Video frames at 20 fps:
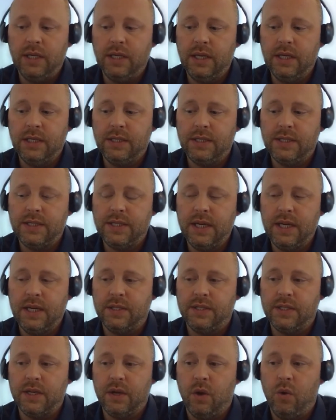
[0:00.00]
it's
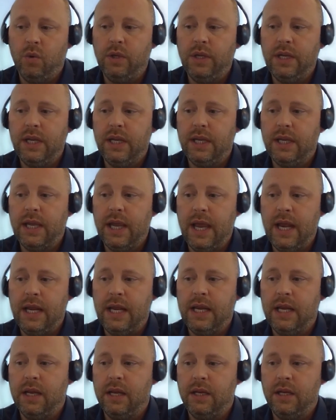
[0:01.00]
it's only
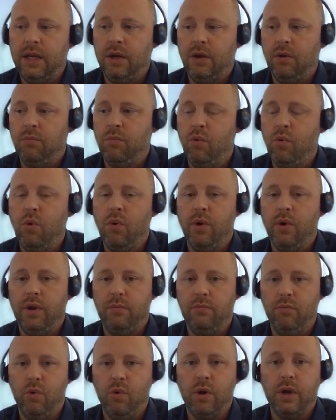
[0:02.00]
getting you know more and
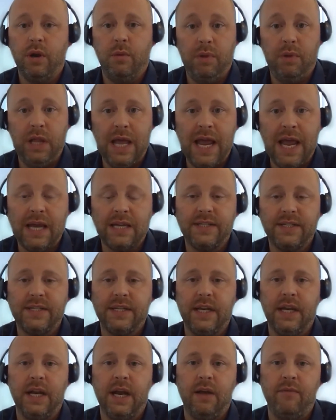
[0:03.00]
more complex
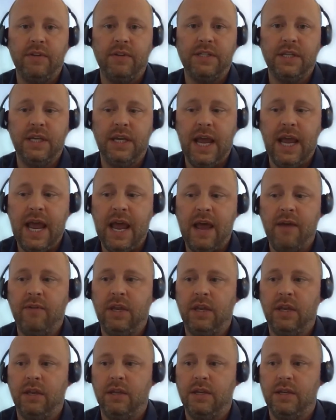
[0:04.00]
and obviously
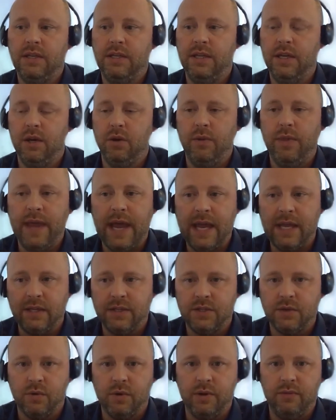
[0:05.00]
having you know that
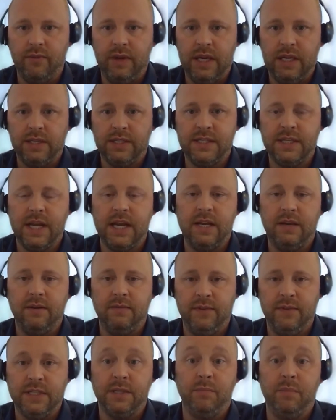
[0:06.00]
sort of insight and
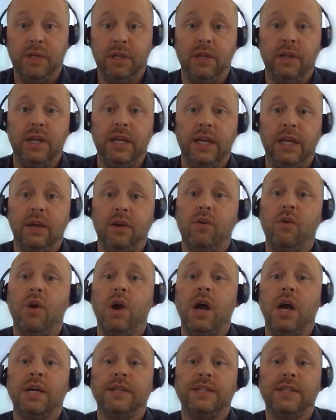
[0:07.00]
visibility
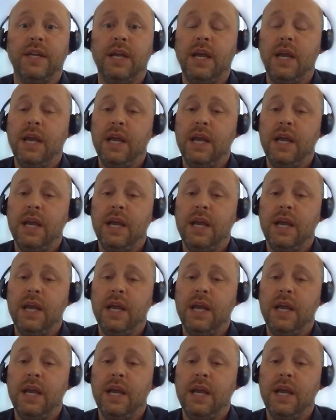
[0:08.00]
across